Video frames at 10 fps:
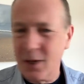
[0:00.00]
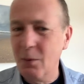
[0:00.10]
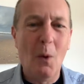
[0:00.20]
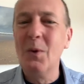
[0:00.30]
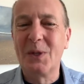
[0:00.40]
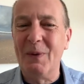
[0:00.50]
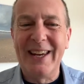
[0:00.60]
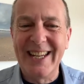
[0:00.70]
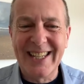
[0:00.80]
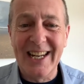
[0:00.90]
an awards
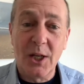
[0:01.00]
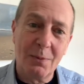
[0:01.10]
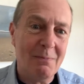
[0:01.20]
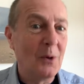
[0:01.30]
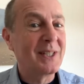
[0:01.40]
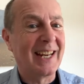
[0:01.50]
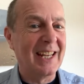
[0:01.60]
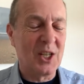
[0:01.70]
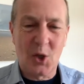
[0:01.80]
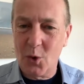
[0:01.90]
week, isn't it? Malta
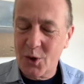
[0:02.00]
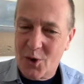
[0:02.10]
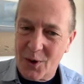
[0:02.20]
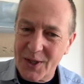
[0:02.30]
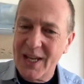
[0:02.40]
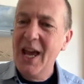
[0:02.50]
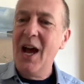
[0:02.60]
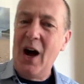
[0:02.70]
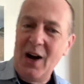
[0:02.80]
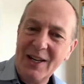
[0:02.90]
get the George Cross.
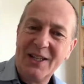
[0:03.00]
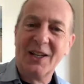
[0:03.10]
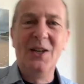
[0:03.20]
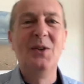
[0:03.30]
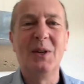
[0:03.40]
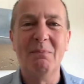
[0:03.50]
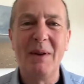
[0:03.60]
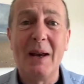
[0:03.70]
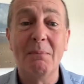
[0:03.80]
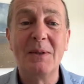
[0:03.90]
Isaac Newton
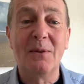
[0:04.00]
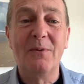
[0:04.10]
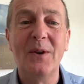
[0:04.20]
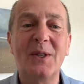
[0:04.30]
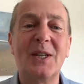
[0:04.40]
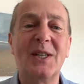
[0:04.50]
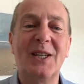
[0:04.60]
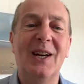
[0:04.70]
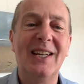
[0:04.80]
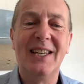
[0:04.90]
becomes the first
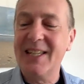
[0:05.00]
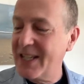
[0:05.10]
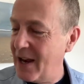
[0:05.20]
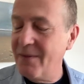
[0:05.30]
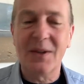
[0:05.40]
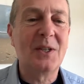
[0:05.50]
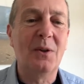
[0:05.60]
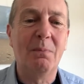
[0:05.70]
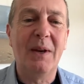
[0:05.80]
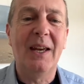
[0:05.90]
scientist ever
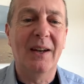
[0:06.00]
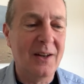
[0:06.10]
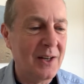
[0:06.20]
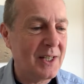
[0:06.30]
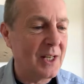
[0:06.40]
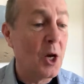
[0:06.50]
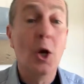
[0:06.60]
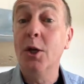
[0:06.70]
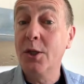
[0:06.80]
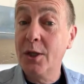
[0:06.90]
to be knighted.
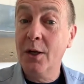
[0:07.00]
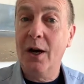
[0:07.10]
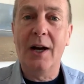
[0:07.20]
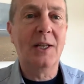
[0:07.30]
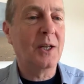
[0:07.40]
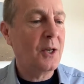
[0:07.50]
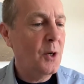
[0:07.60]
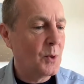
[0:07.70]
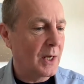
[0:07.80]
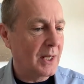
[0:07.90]
Sir Isaac
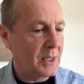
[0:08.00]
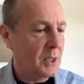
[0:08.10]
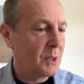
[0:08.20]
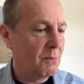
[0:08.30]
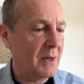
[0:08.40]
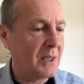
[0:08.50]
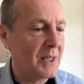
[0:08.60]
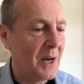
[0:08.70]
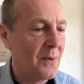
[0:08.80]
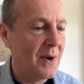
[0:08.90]
Newton, as
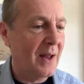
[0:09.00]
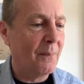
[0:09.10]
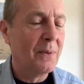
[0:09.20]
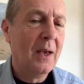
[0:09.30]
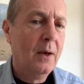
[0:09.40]
he's known now.